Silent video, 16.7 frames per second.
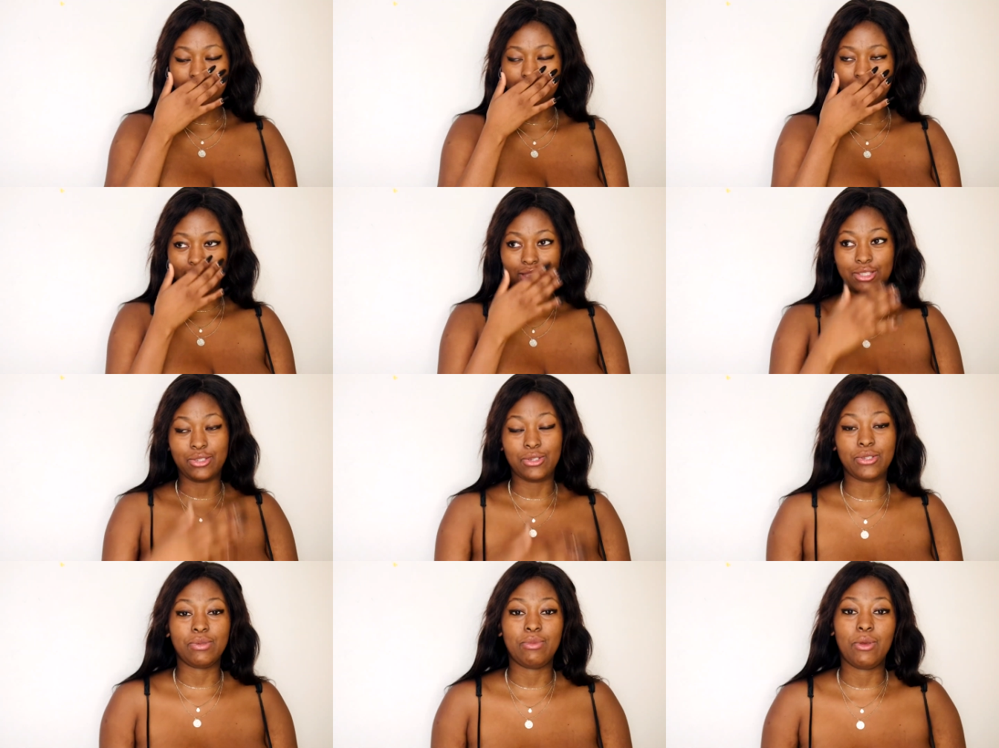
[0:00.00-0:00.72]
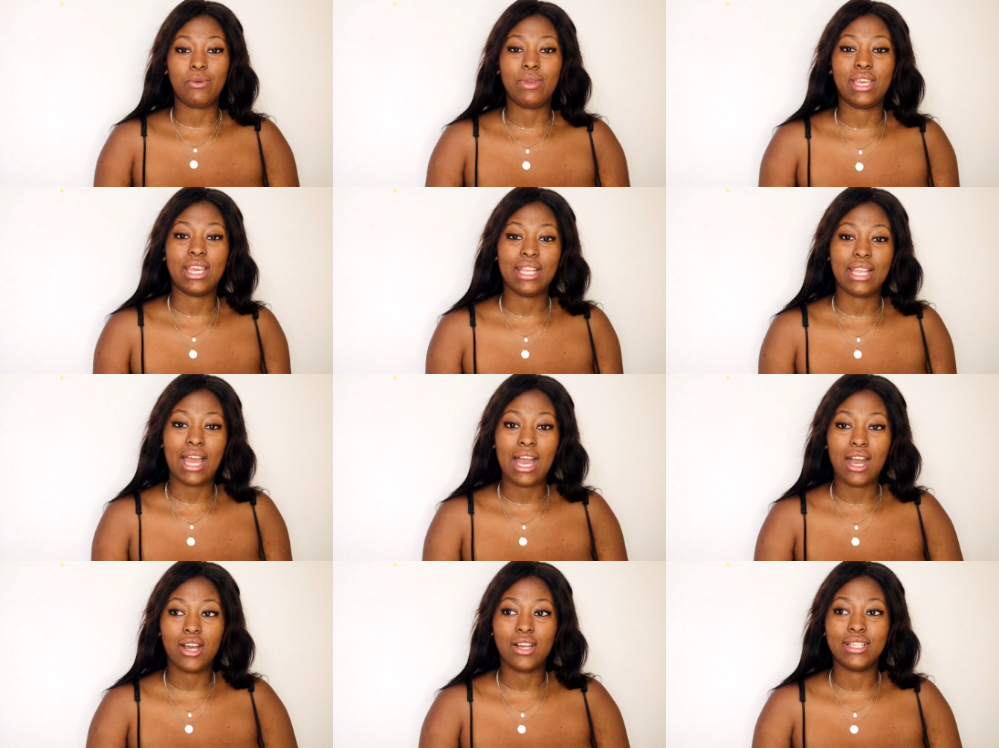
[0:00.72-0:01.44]
Excuse me, we get
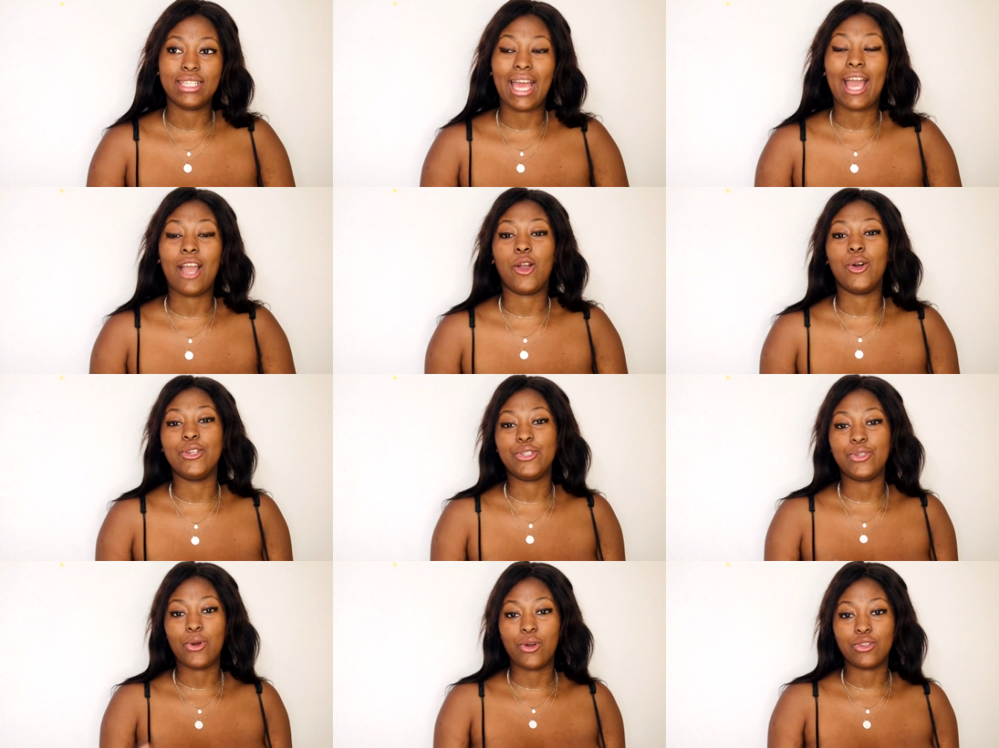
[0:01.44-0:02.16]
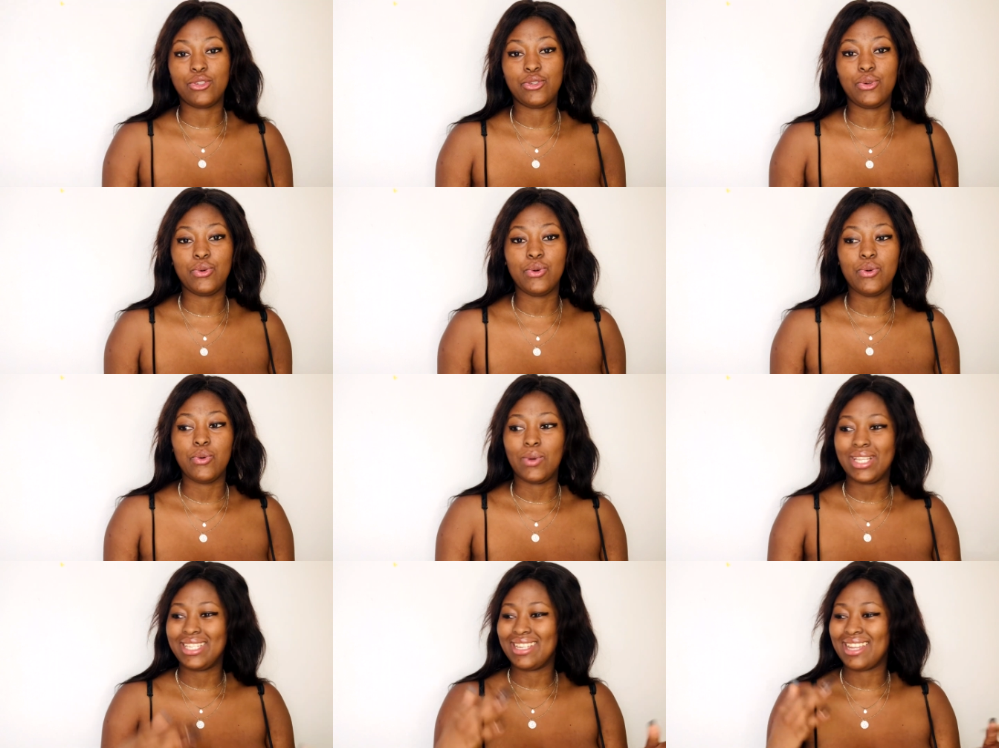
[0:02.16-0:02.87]
out. I go talk to,
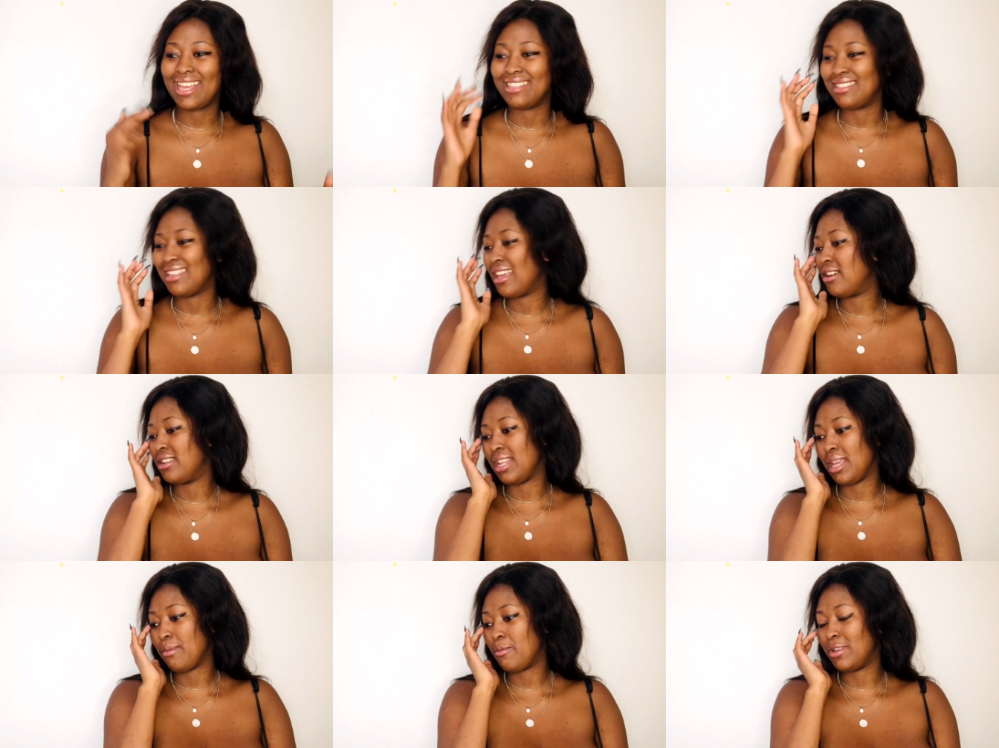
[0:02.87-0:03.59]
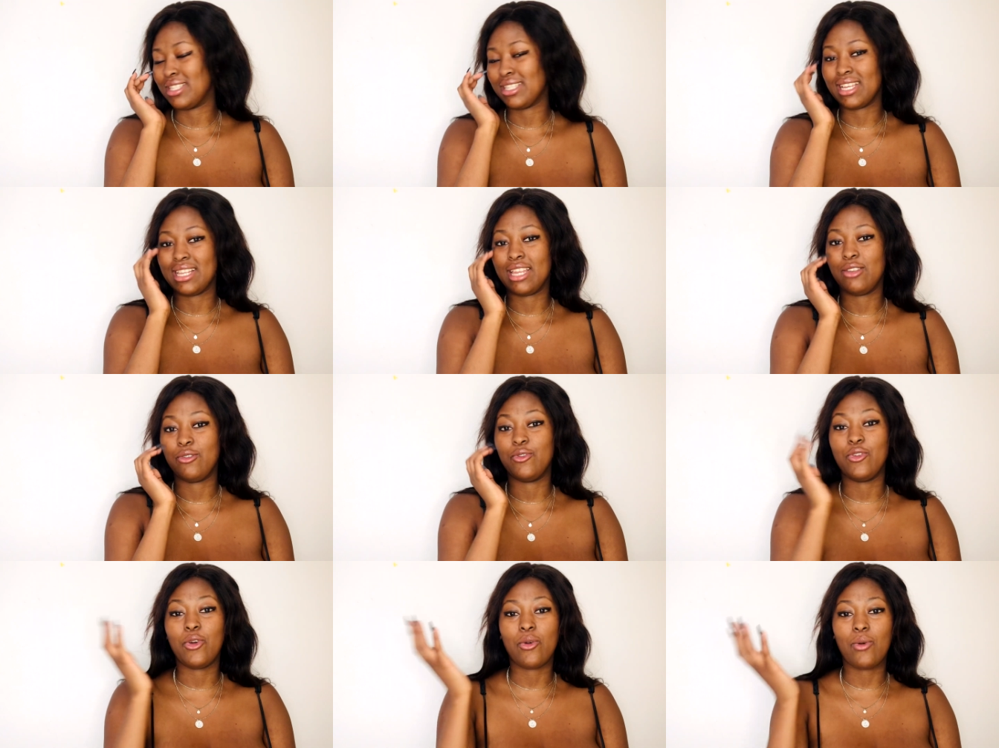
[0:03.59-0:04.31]
what did I say her name was?
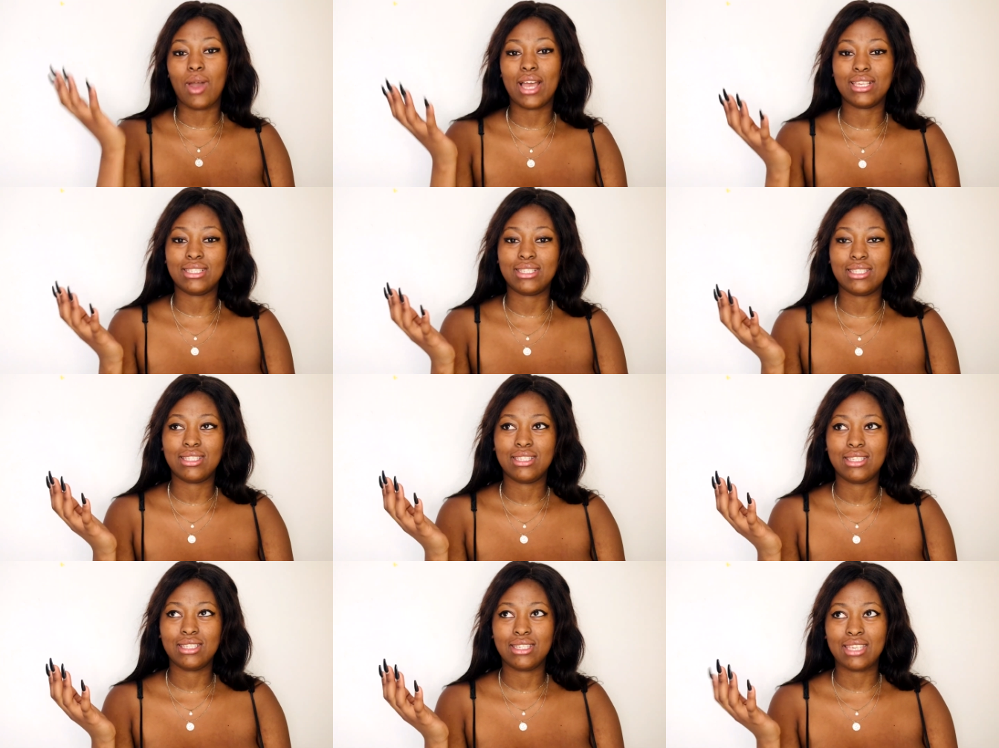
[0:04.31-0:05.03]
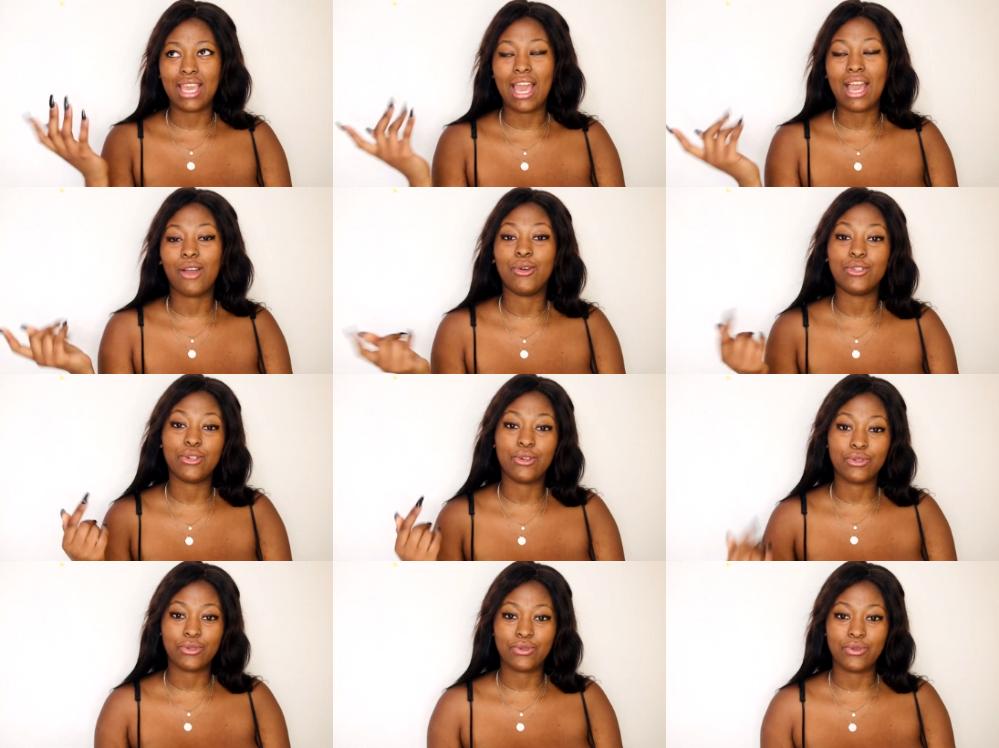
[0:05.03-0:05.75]
Nokwazi. Yeah, I go
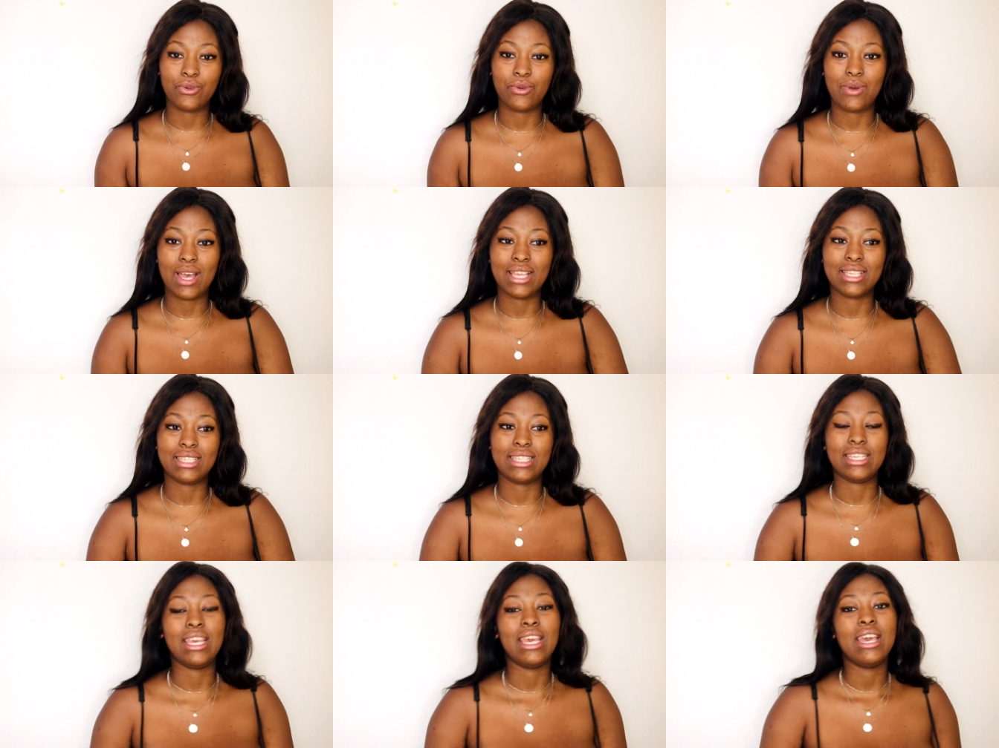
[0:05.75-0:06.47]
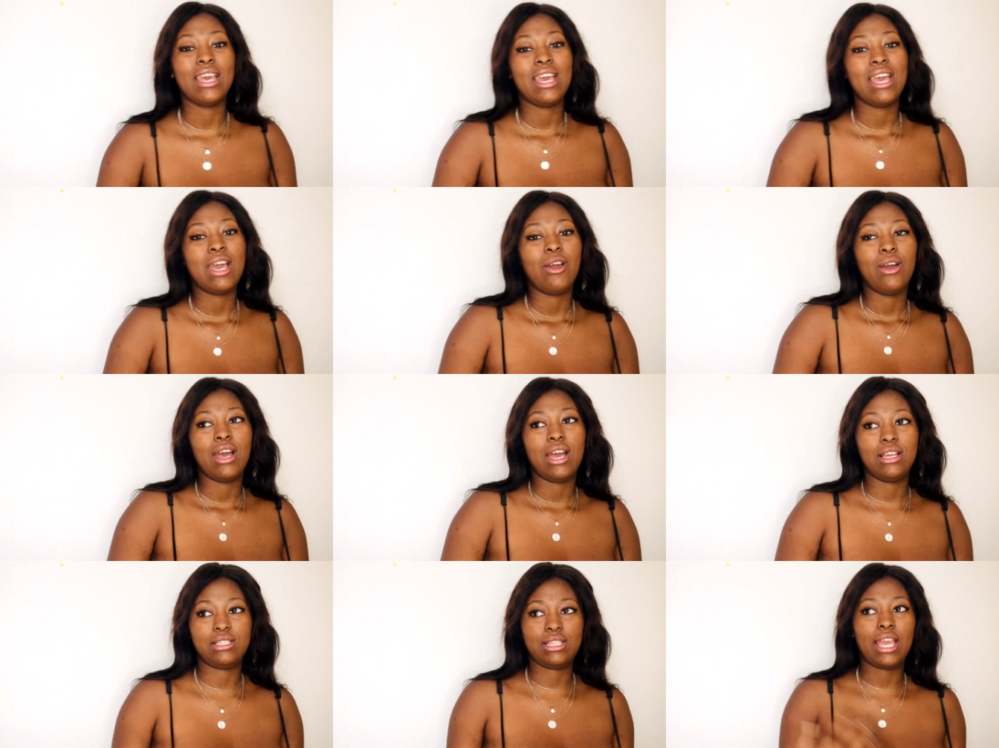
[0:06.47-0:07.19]
talk to Nokwazi.
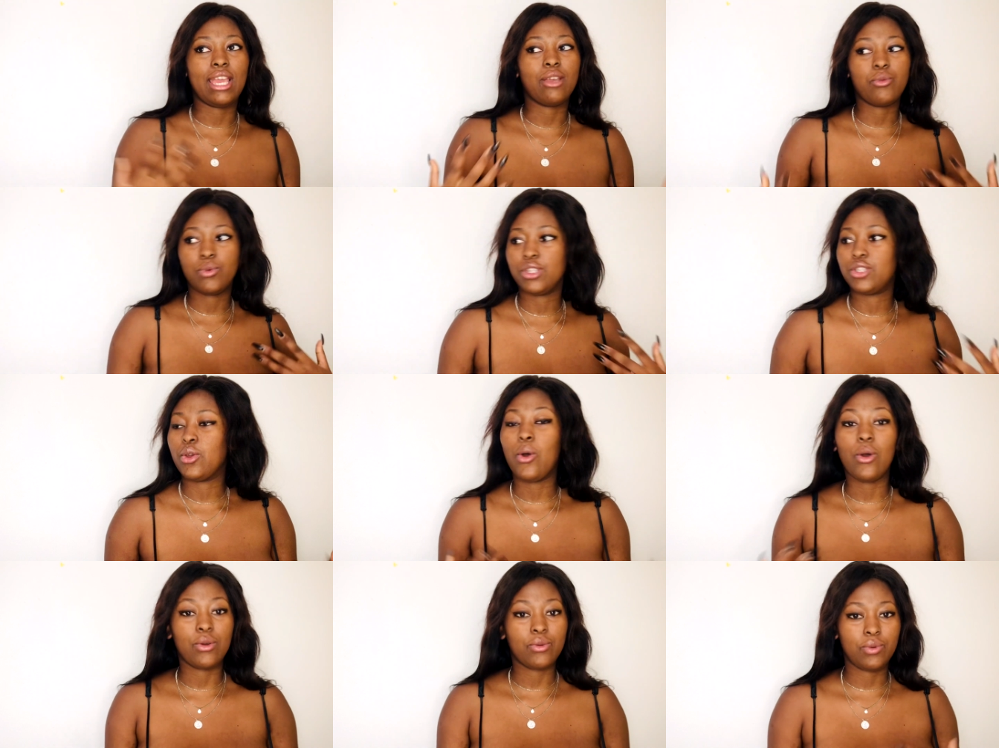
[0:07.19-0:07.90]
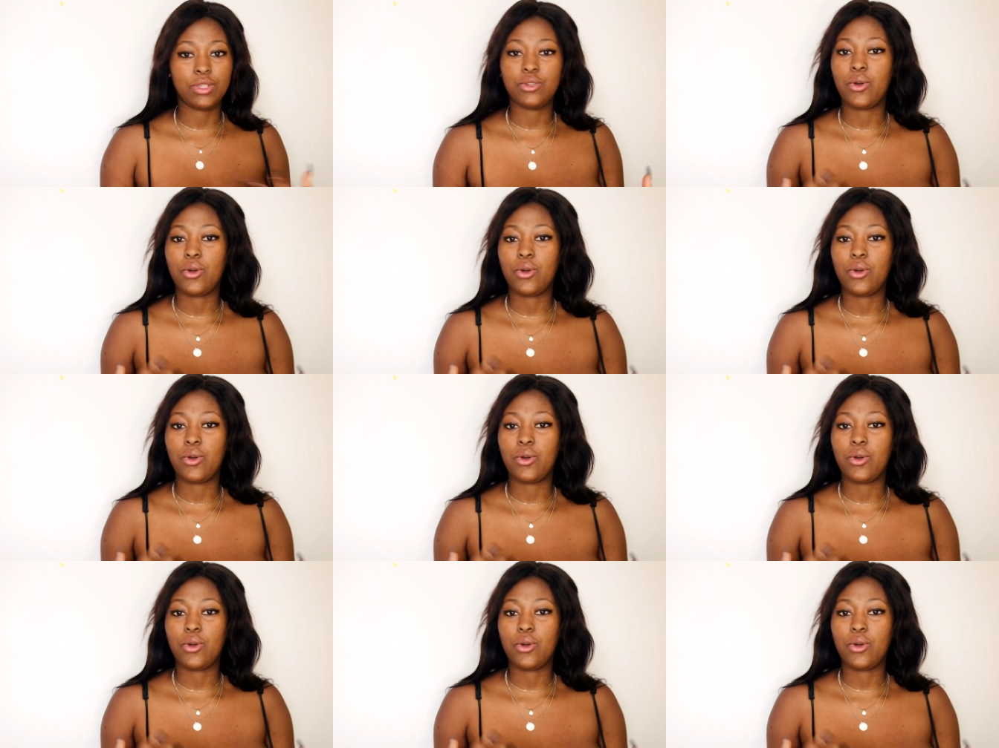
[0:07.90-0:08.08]
Like we talk.